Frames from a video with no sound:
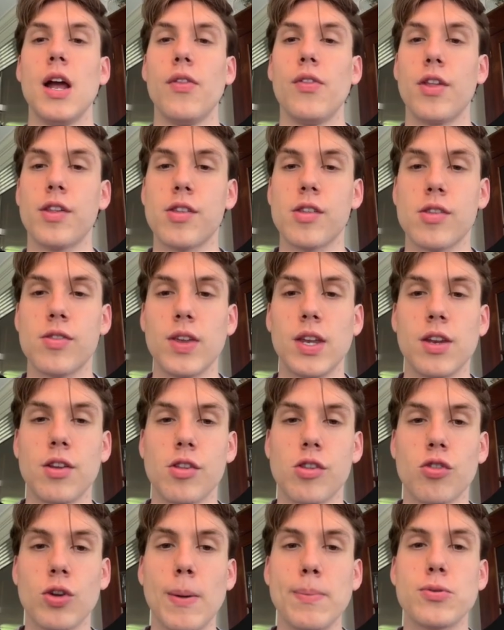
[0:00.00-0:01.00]
This is the
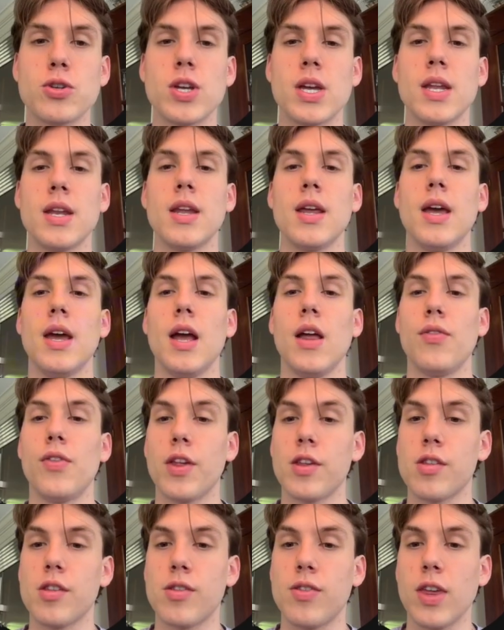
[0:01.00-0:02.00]
description.
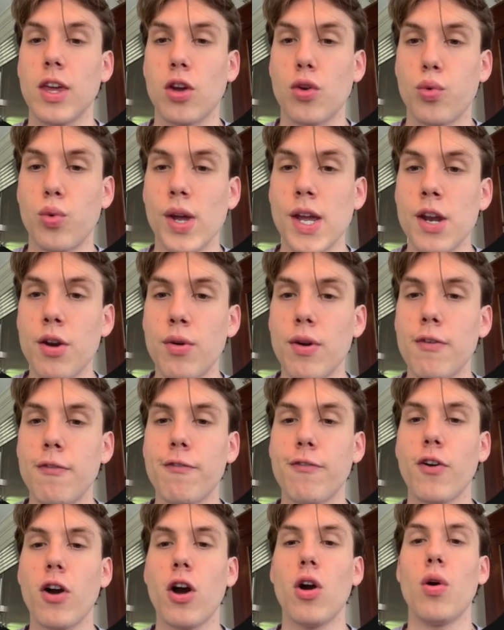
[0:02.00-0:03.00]
This is the creator
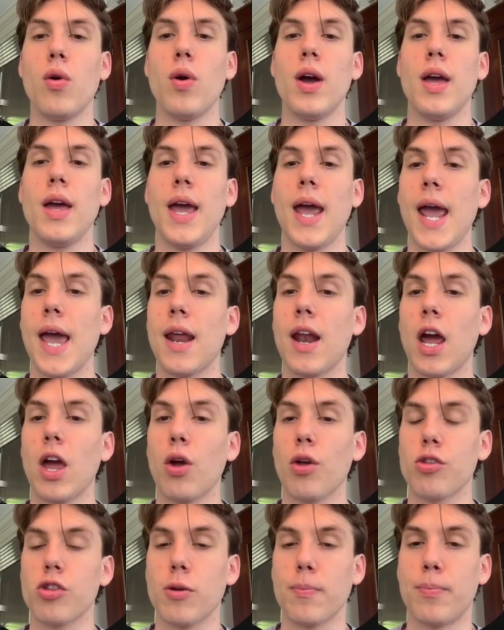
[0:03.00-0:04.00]
info. And I
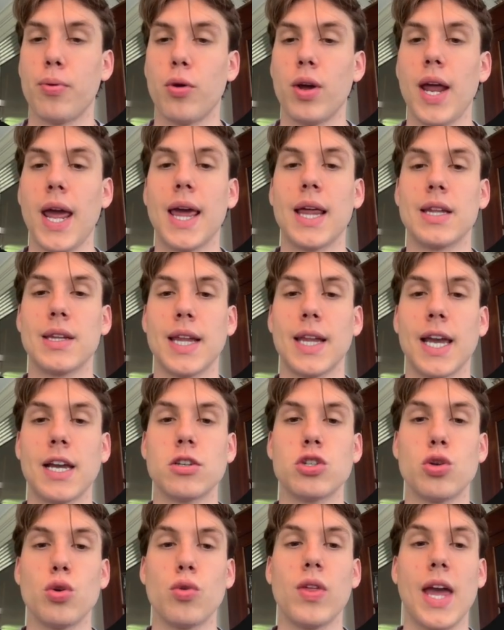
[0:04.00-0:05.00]
also put a link
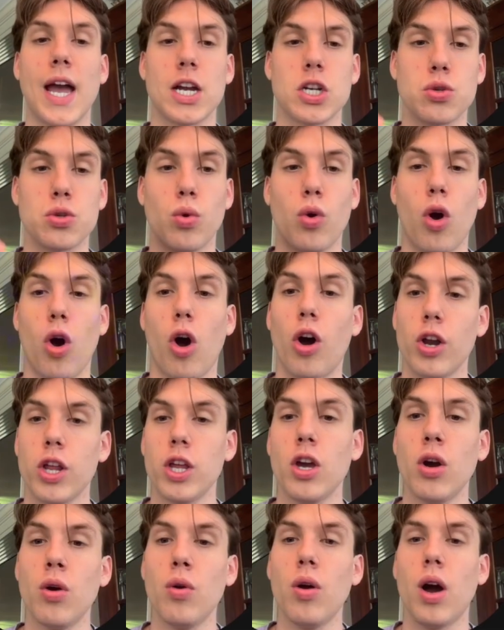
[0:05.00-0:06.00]
to the actual
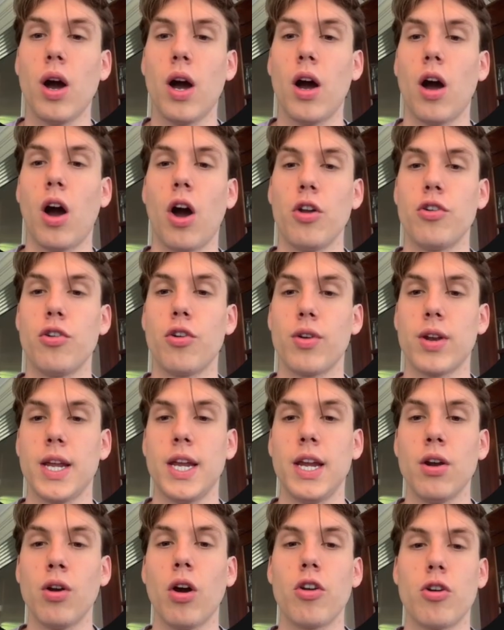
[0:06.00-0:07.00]
audio under
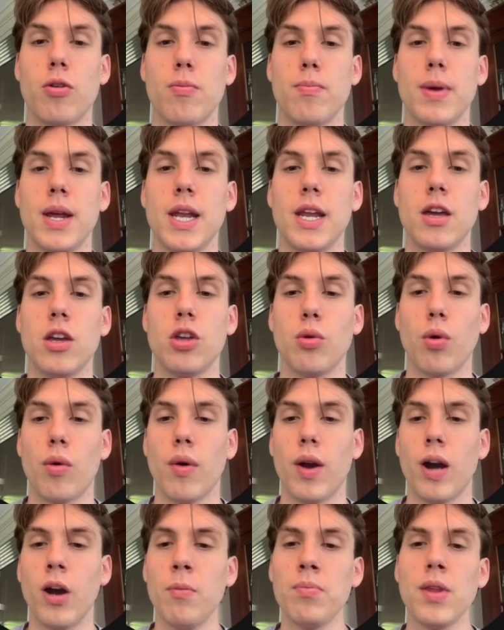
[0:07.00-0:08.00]
here, under media
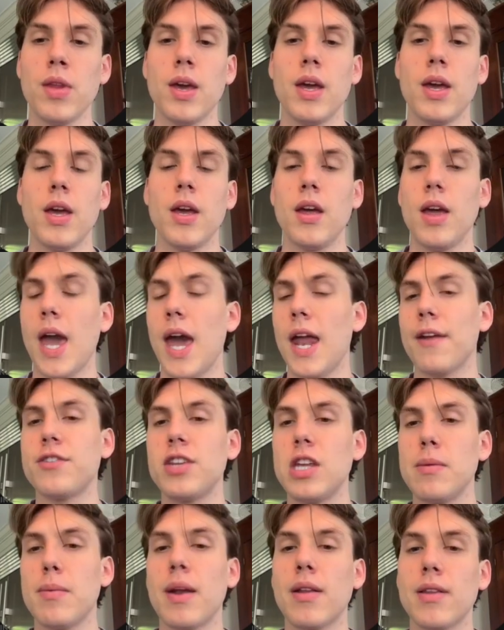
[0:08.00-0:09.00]
URL.
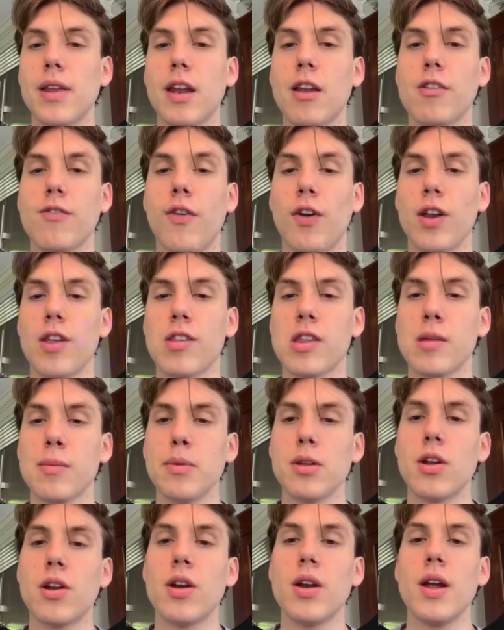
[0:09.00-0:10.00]
NFT metadata is very
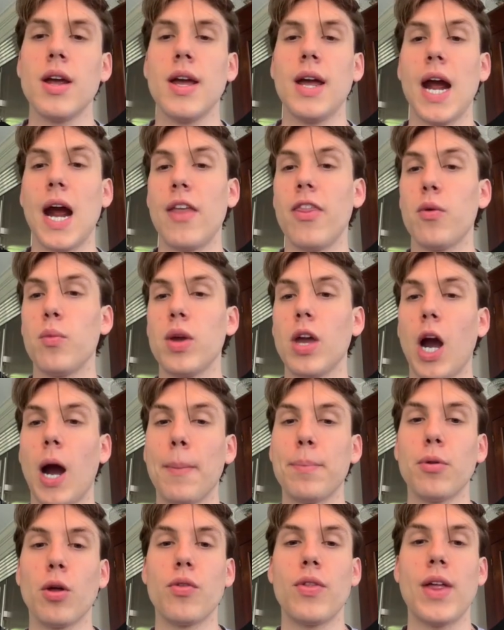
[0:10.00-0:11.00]
similar. And then we upload